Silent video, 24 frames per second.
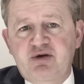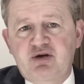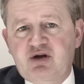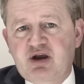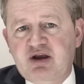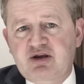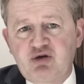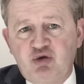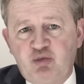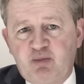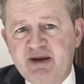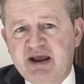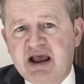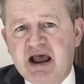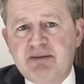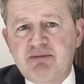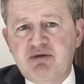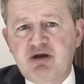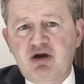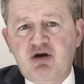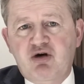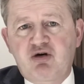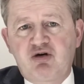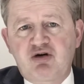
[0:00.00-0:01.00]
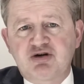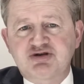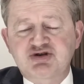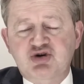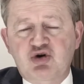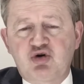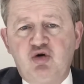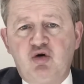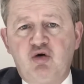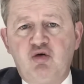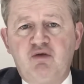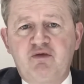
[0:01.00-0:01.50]
You'll be coming across
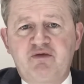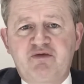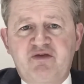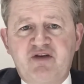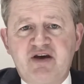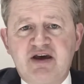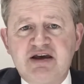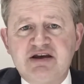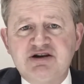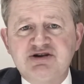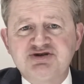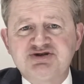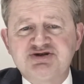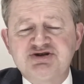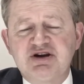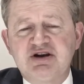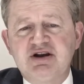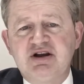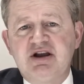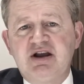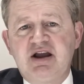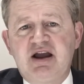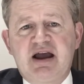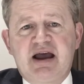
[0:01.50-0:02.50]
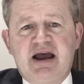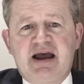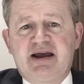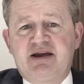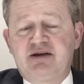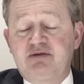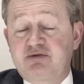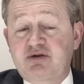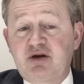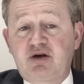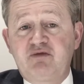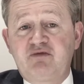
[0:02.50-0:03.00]
court fees.
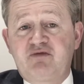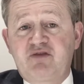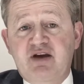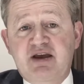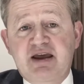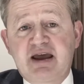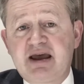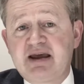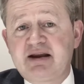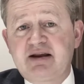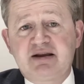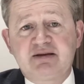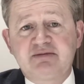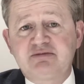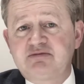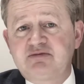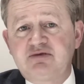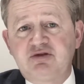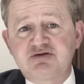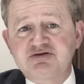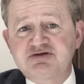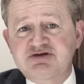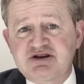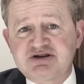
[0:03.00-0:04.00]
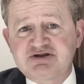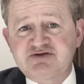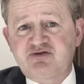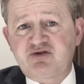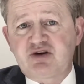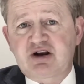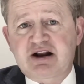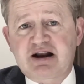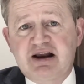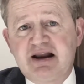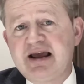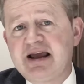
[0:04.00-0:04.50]
Don't forget, not just for
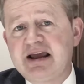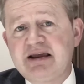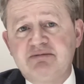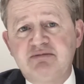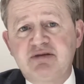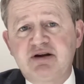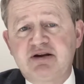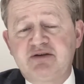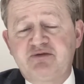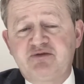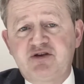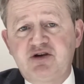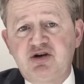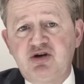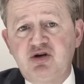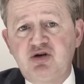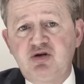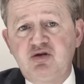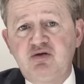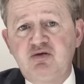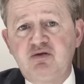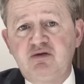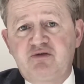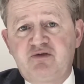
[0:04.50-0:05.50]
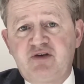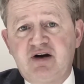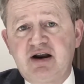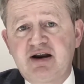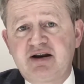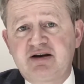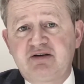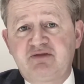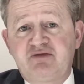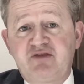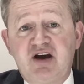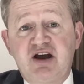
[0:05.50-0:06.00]
a claim, but if you file a
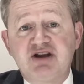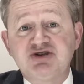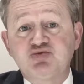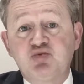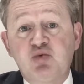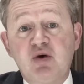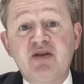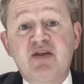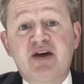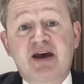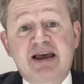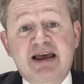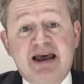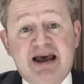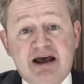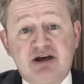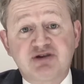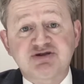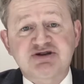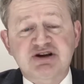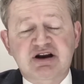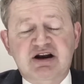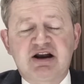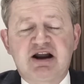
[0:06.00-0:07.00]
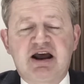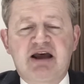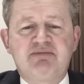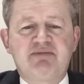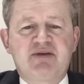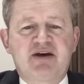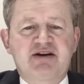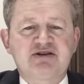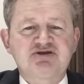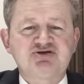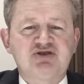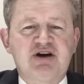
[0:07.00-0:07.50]
defence with a counterclaim,
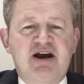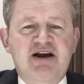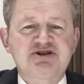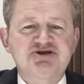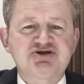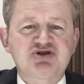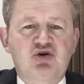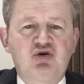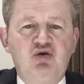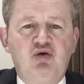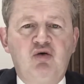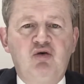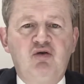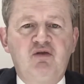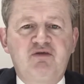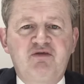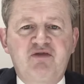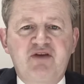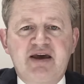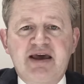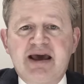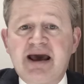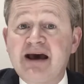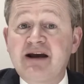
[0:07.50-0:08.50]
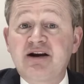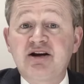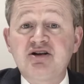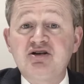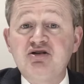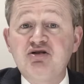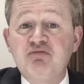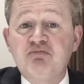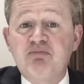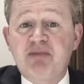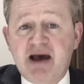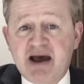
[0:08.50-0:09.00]
that attracts a court fee. How do
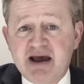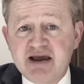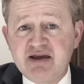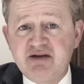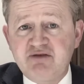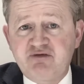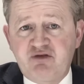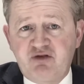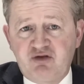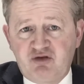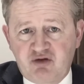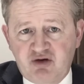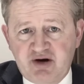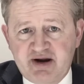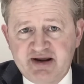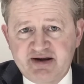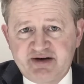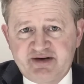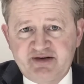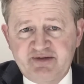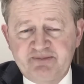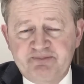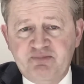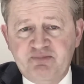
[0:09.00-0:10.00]
you pay for it?